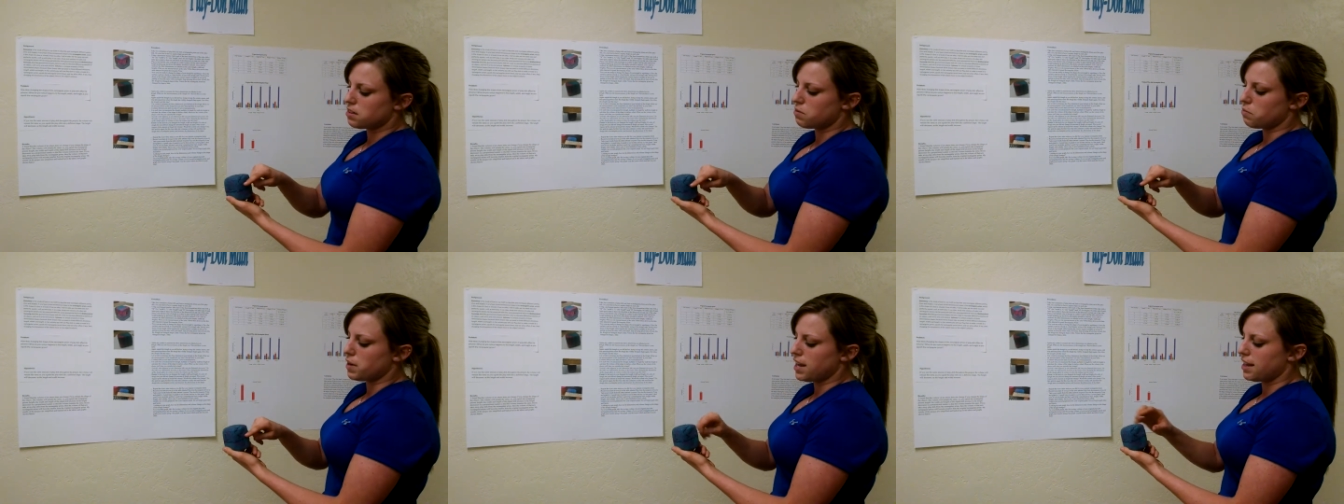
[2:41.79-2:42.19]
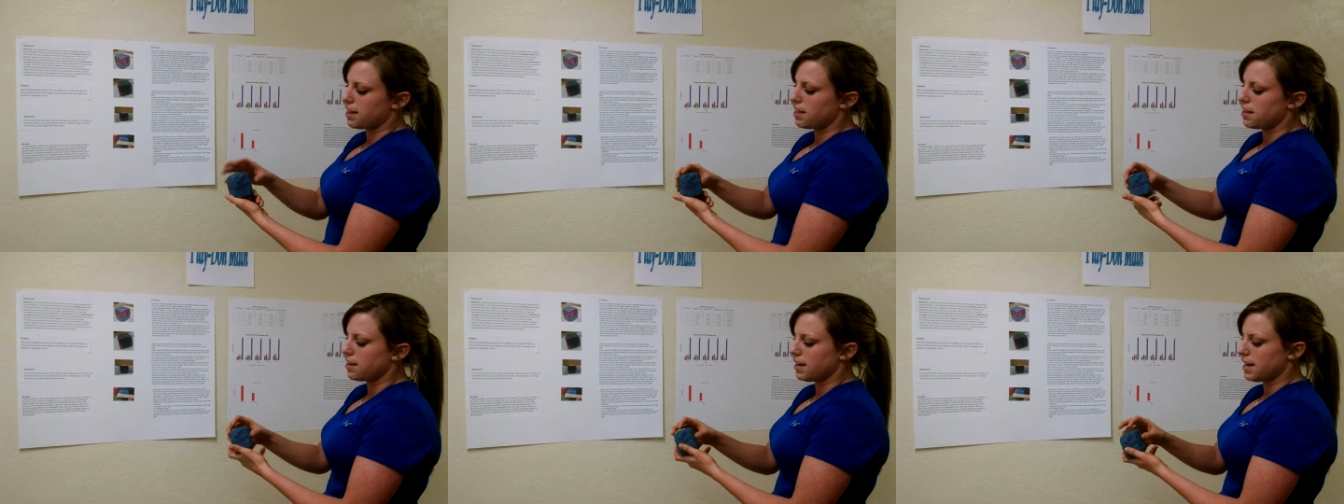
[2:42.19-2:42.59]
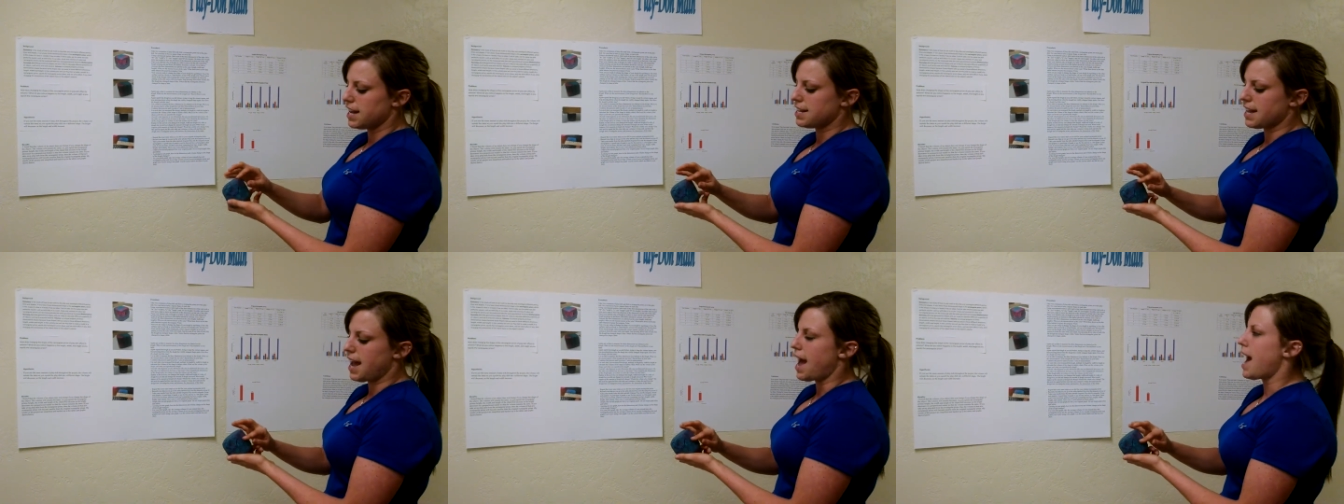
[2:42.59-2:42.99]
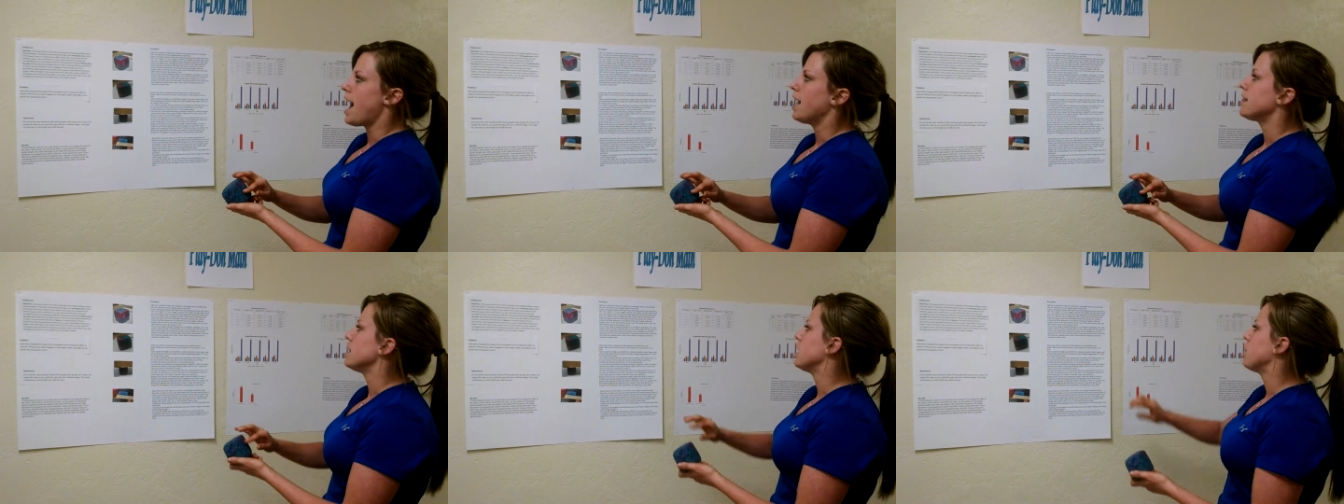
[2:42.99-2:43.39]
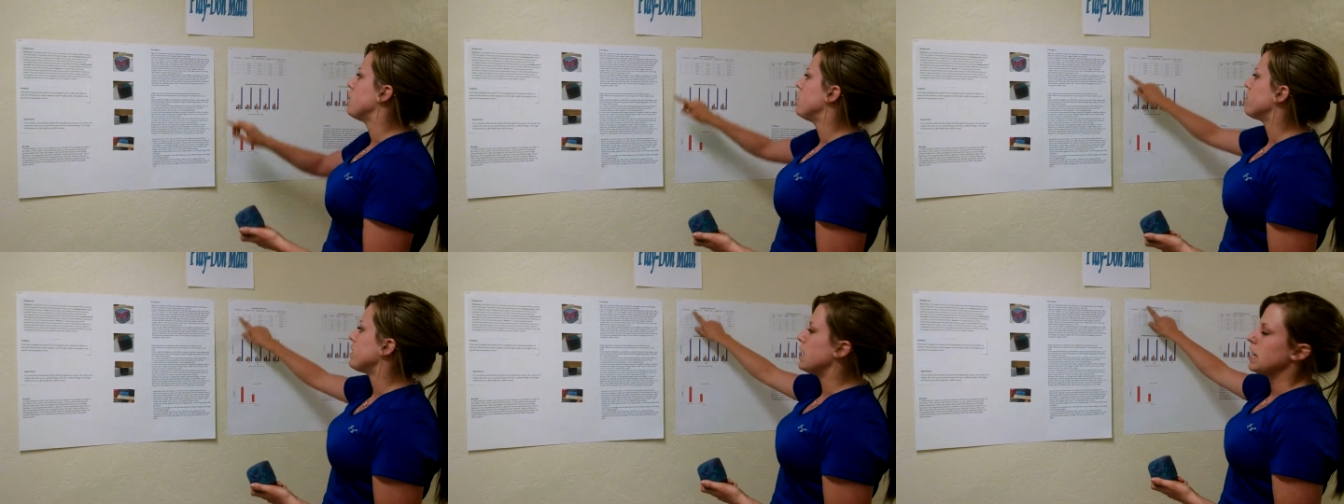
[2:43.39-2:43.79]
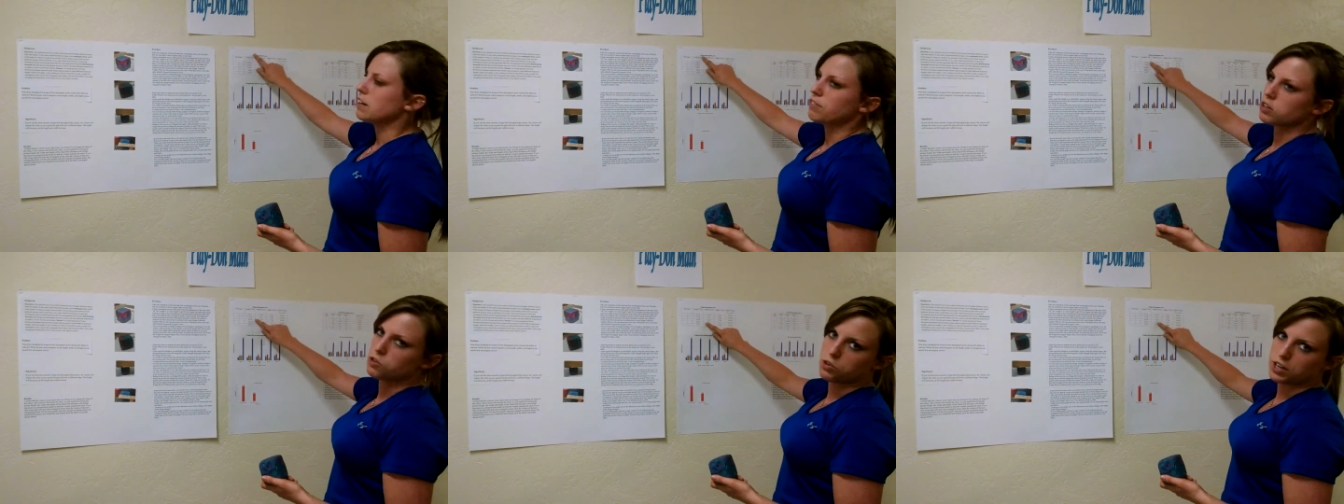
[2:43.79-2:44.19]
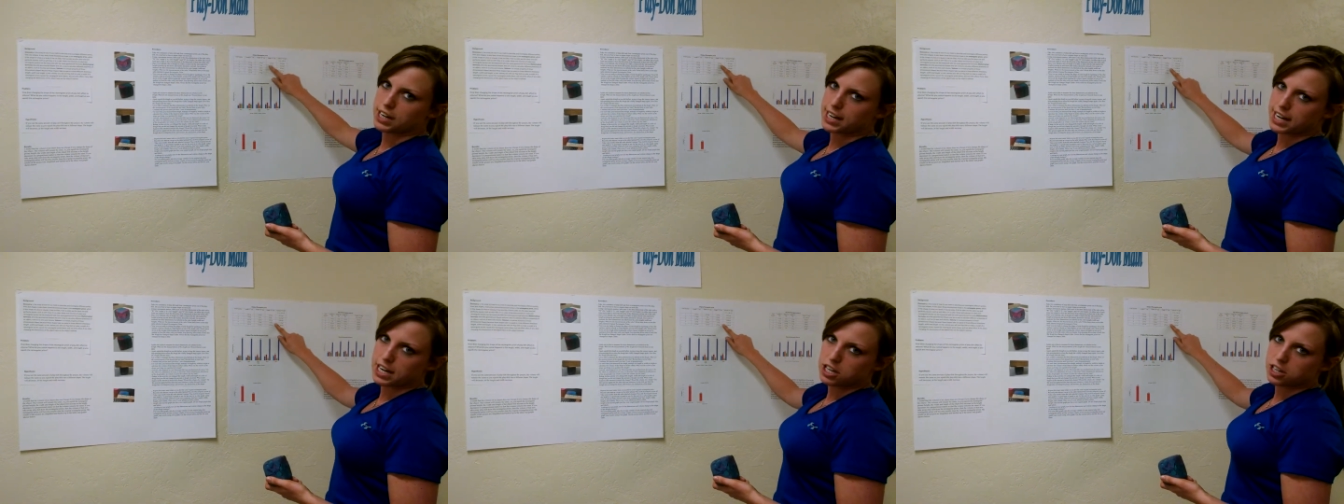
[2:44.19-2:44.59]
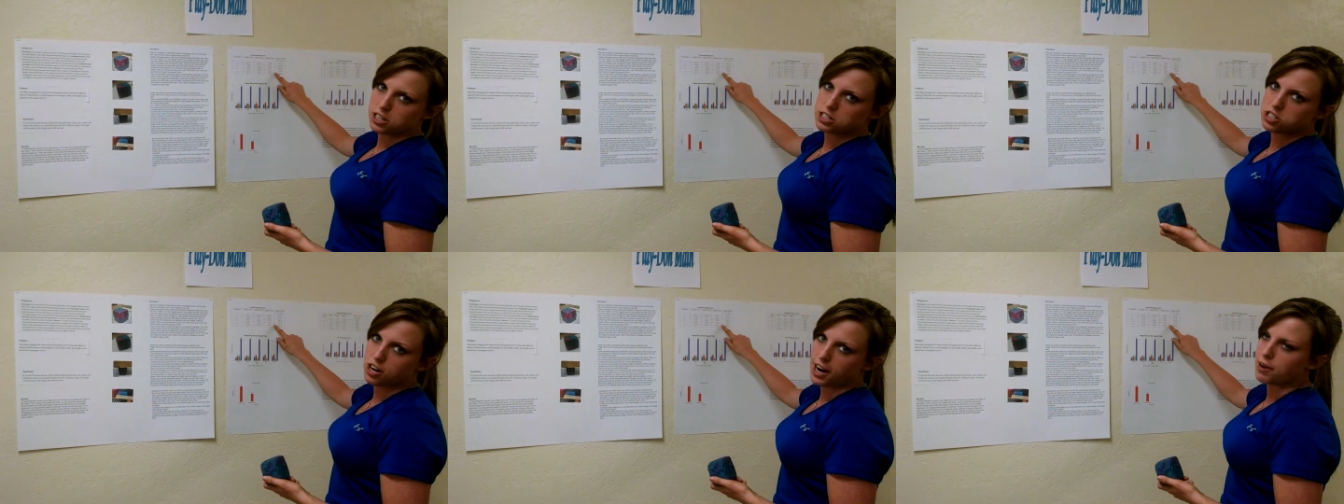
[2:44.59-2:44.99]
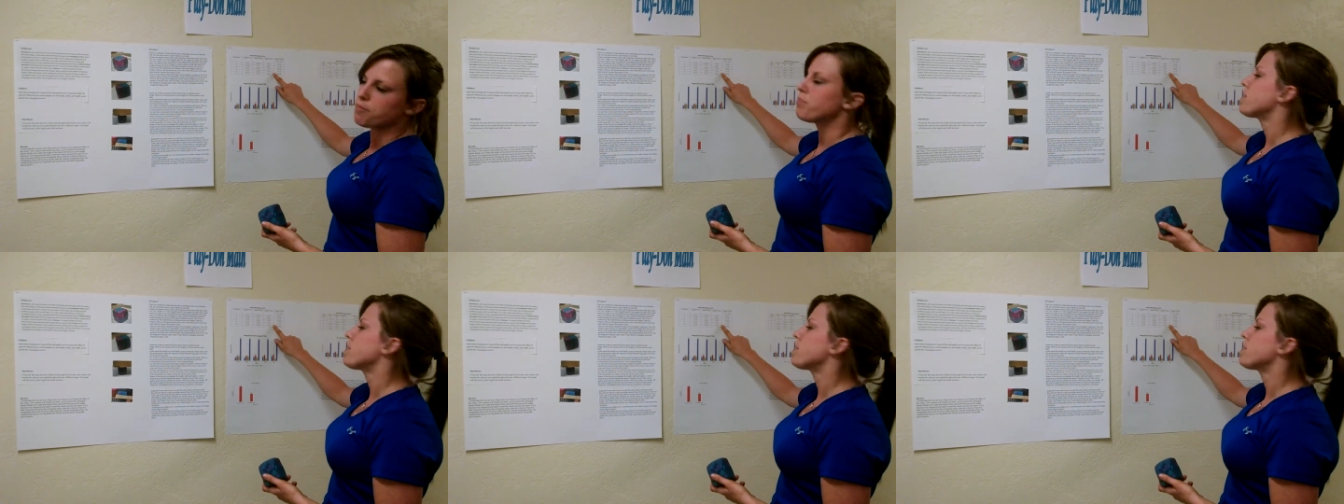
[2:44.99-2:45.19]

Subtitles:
the width, and the height, and come over here and record it in your chart.